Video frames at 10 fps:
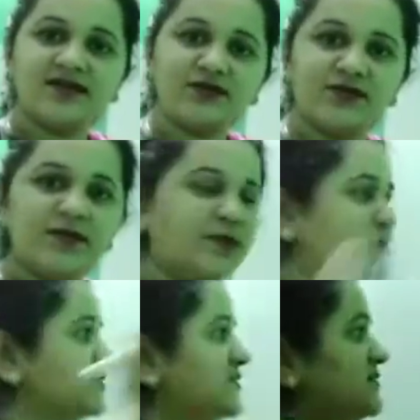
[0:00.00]
you will
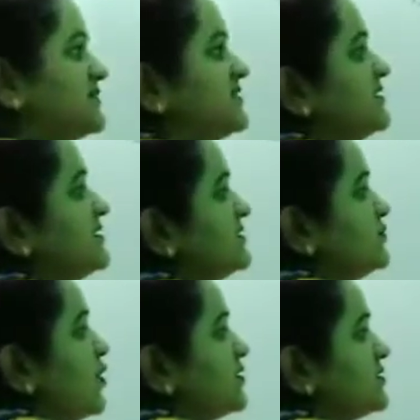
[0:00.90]
produce the result.
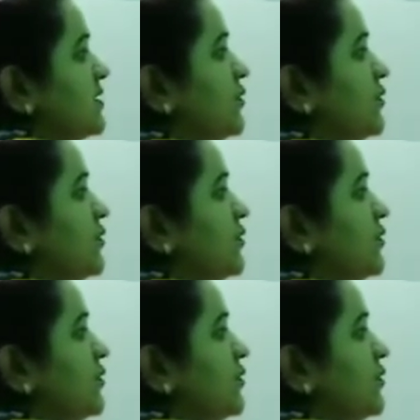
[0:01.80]
What?